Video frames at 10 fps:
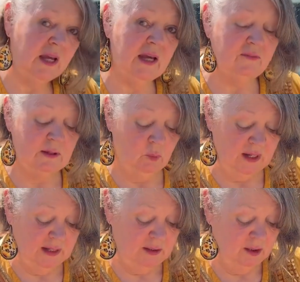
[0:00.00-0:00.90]

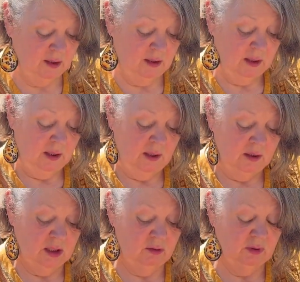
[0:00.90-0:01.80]
heavyweight,
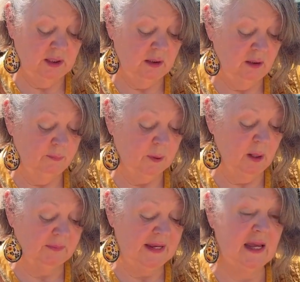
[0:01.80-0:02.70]
cute little,
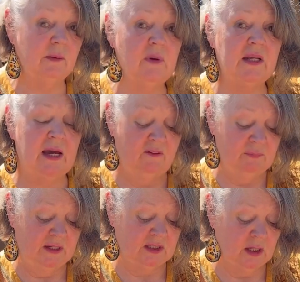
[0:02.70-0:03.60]
probably handmade out of
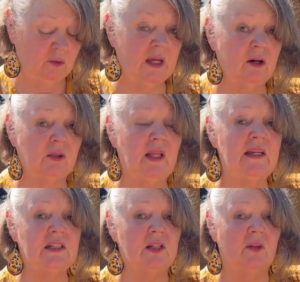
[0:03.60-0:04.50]
Mexico. They're
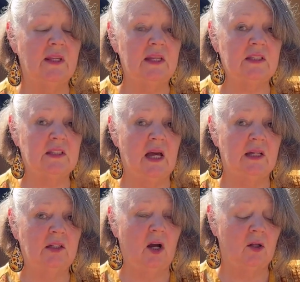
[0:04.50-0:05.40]
glazed on the
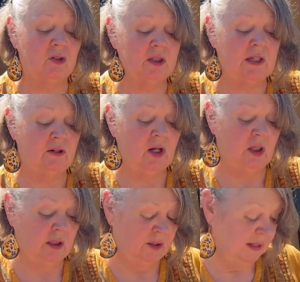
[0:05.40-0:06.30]
inside, y'all, just
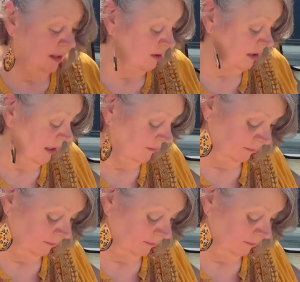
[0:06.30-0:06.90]
terracotta on the outside.